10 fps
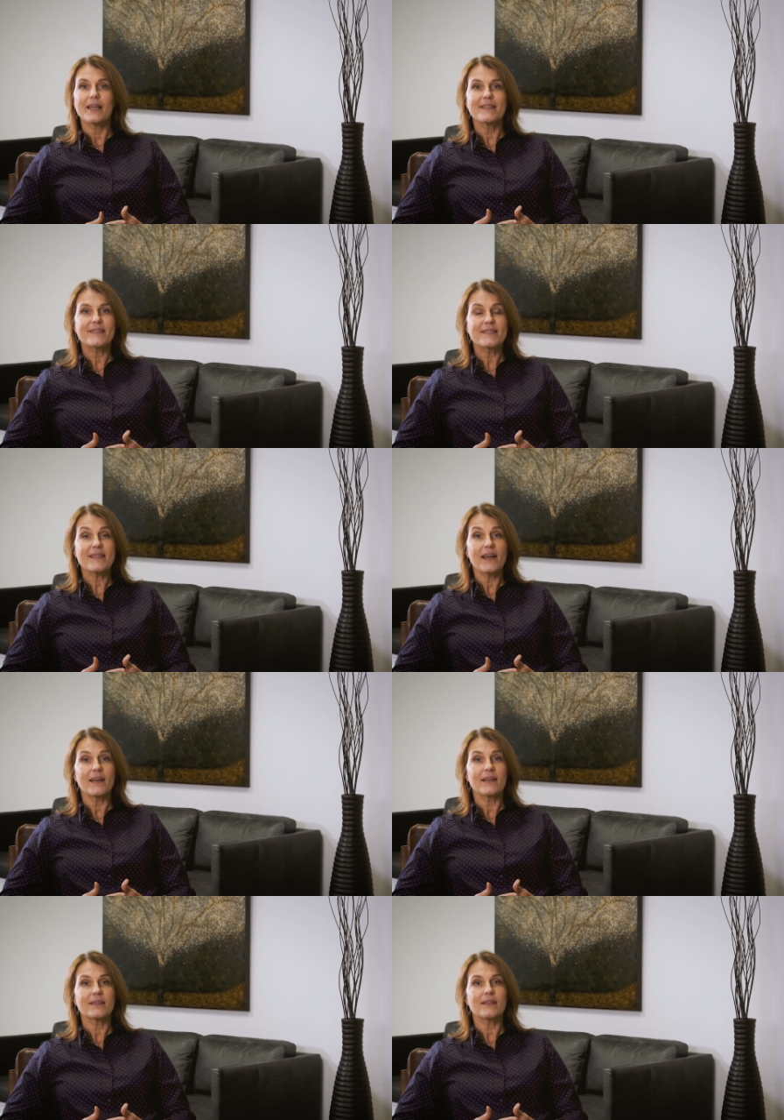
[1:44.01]

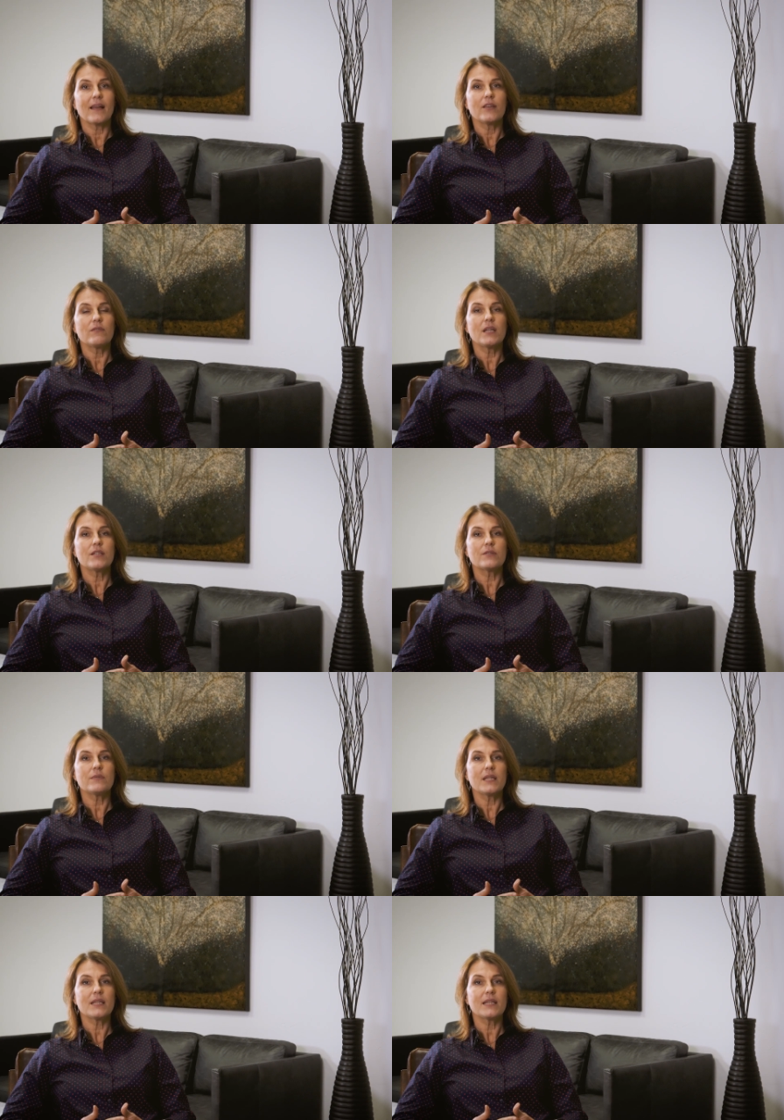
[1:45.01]
Instead, you need
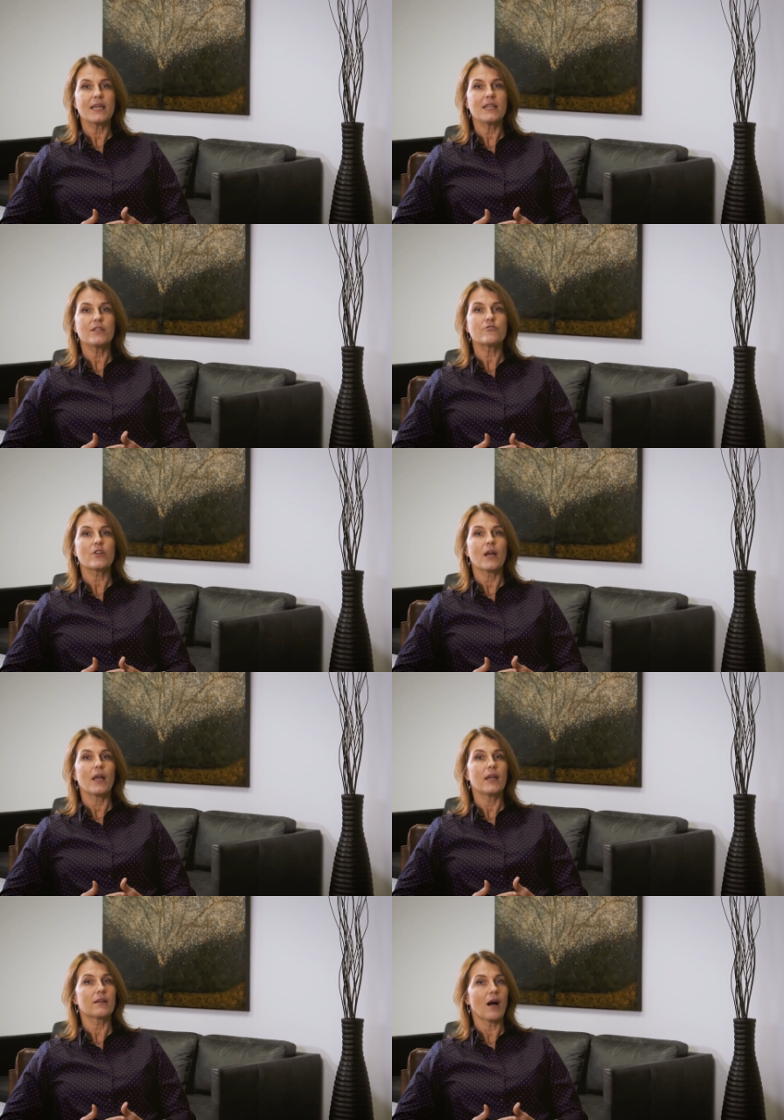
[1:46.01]
to engage
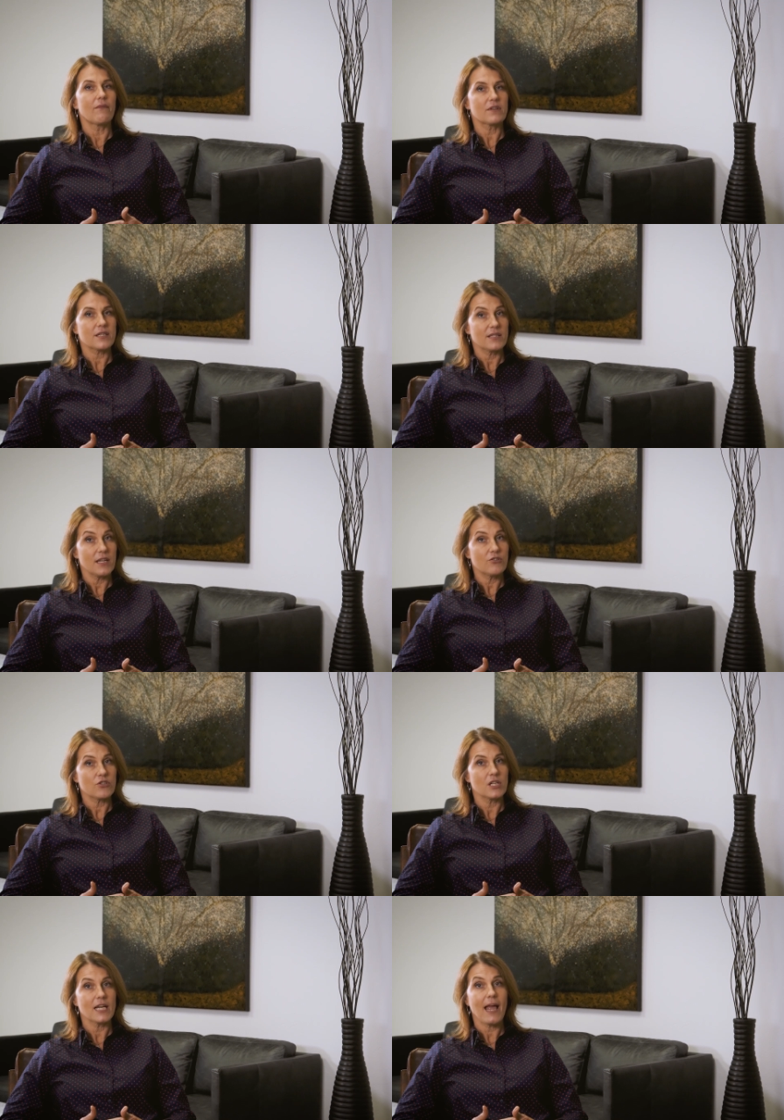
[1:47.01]
in
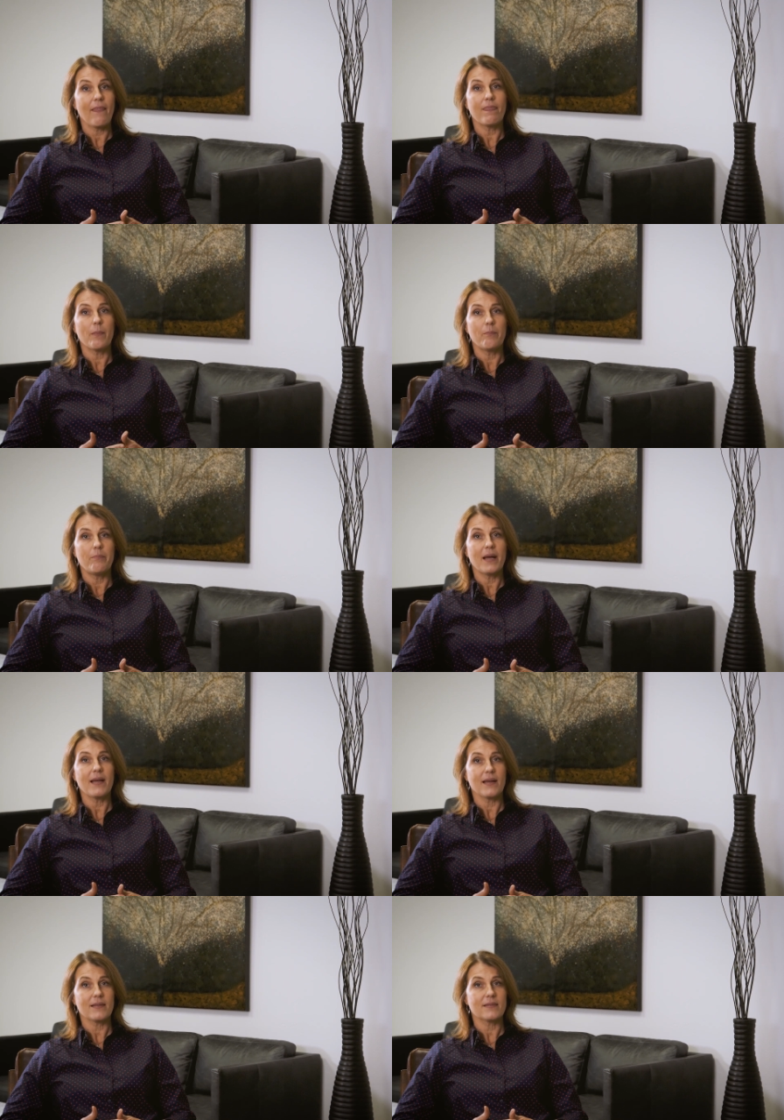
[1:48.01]
conversation, and the
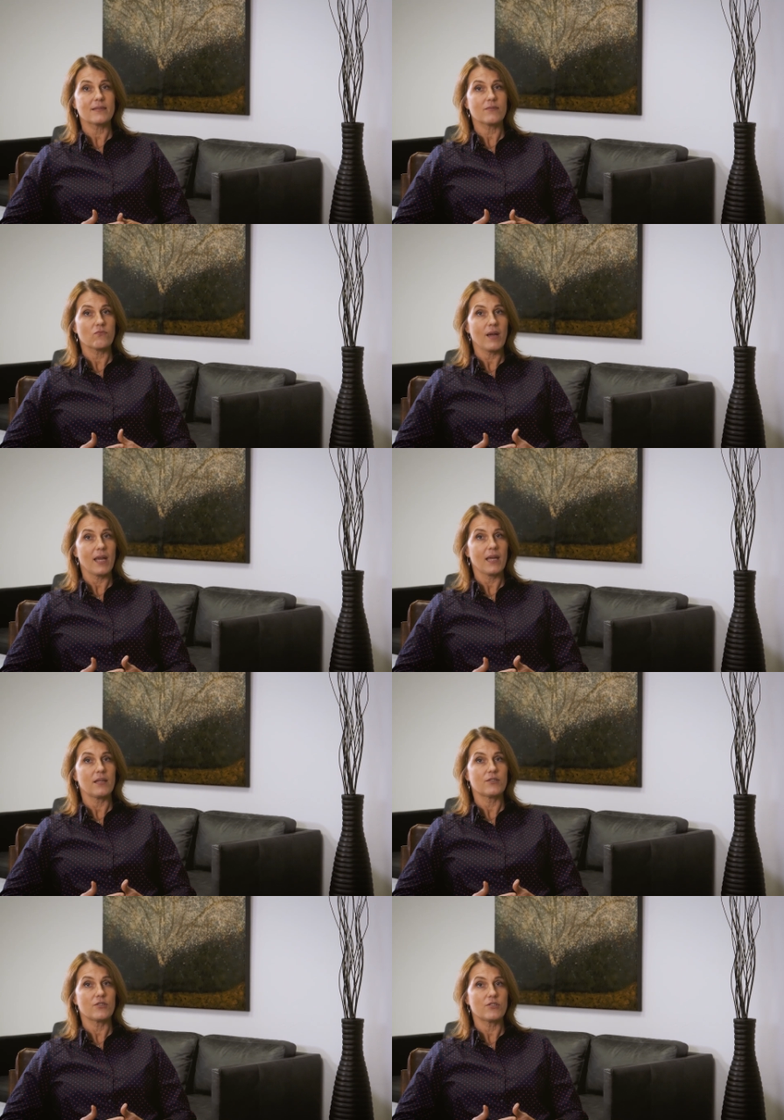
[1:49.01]
best
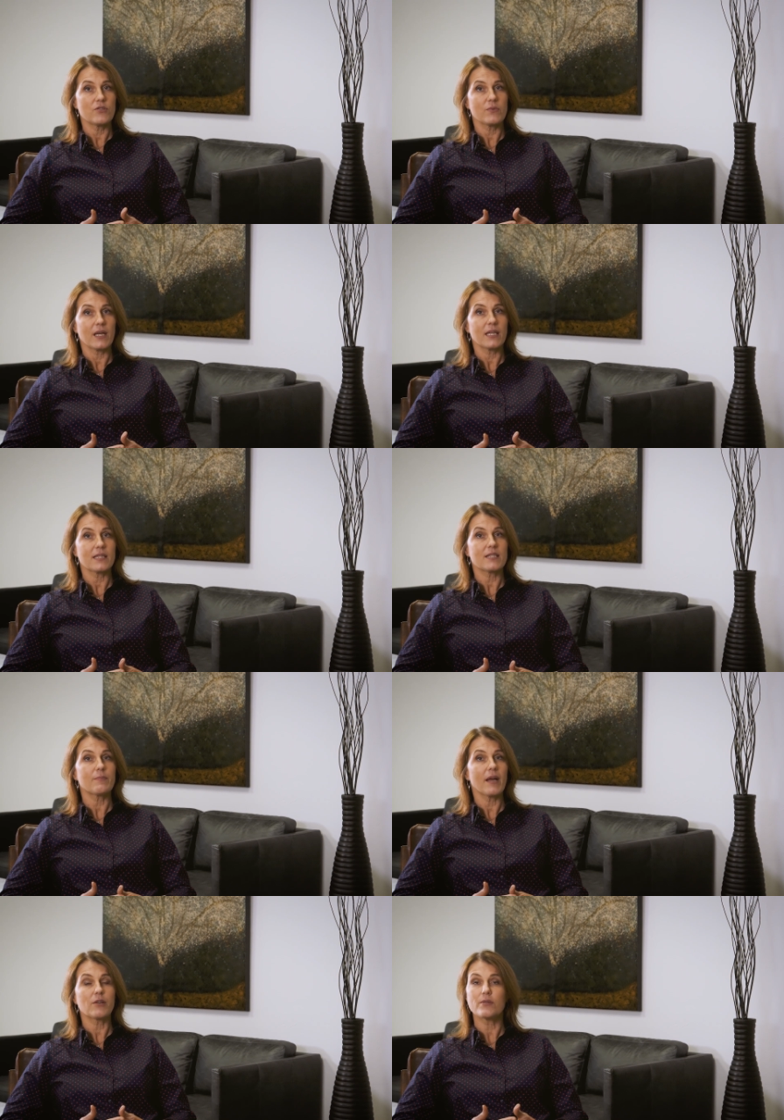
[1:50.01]
way to do it is
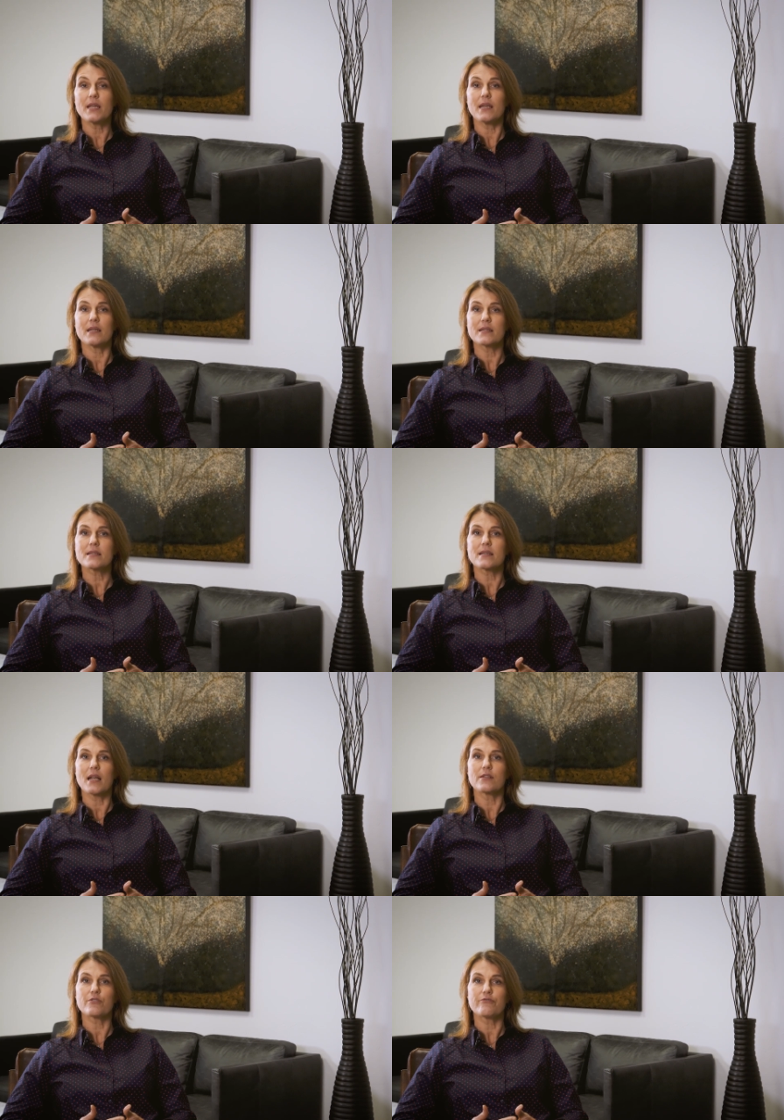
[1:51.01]
by creating a
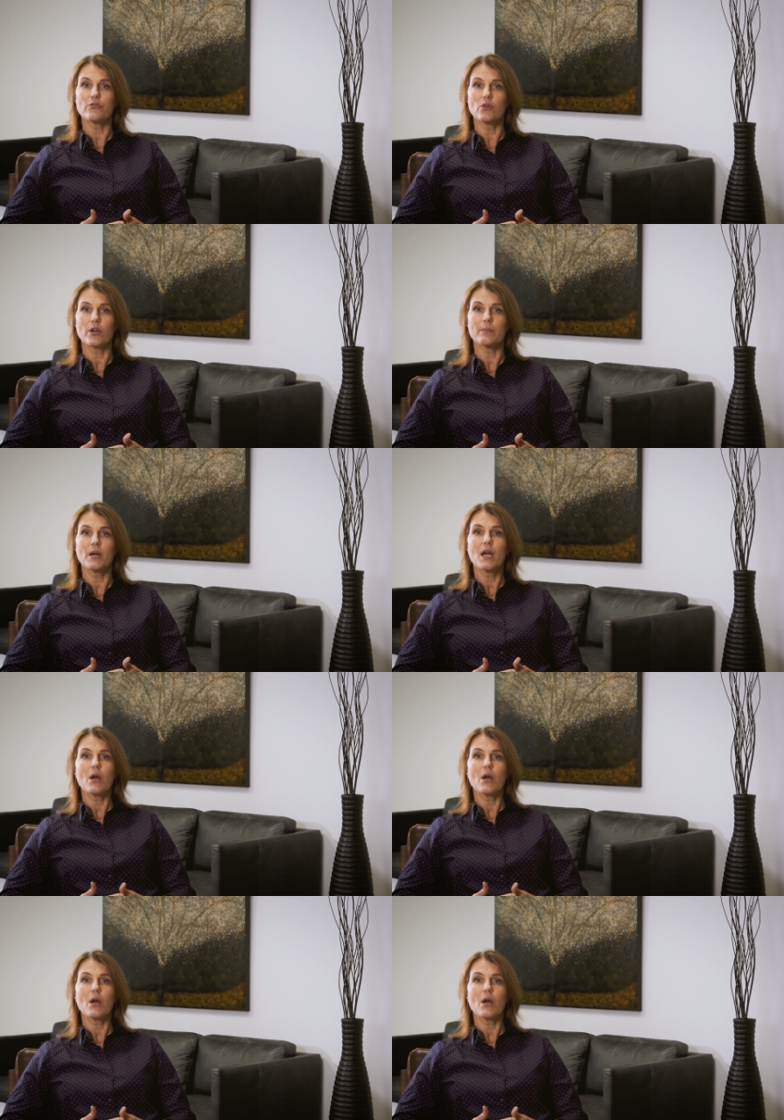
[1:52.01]
standard form